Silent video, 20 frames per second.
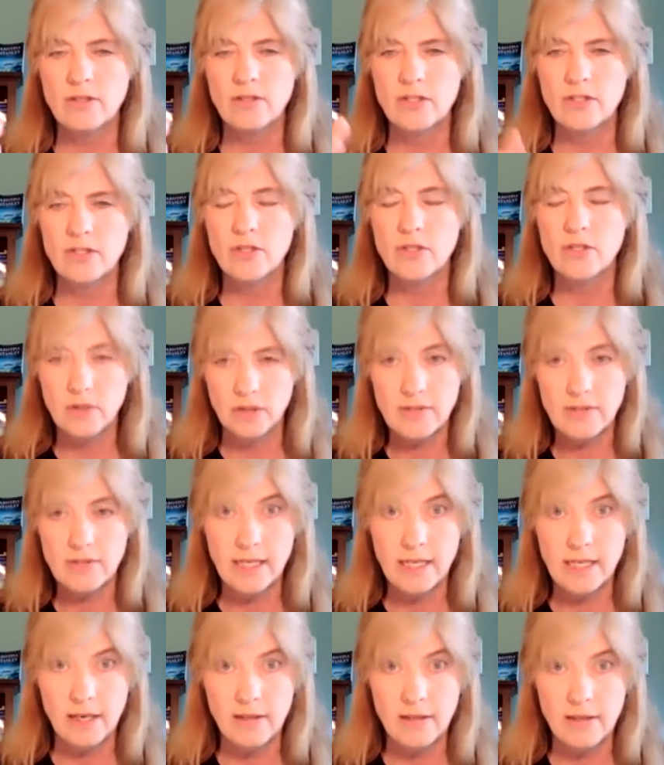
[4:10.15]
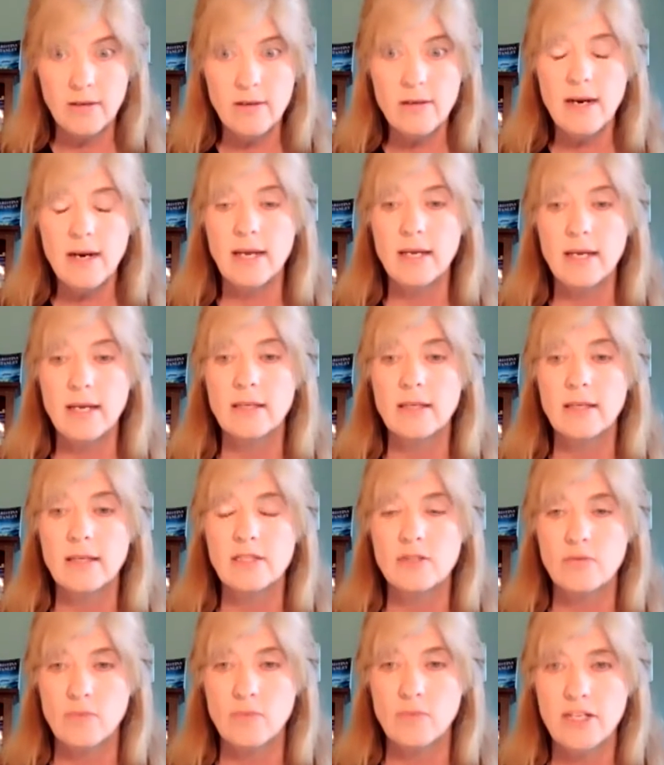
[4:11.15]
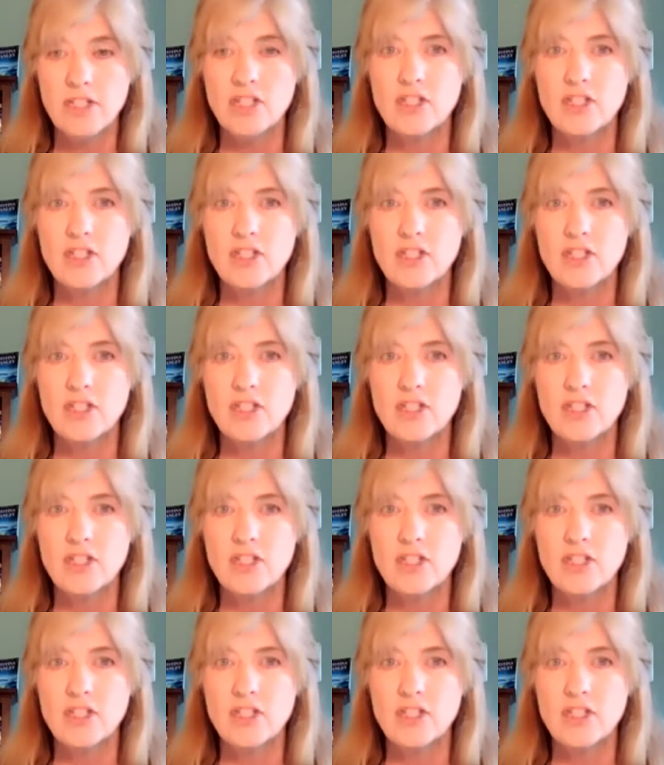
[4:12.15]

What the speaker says: too close together and it's rushed.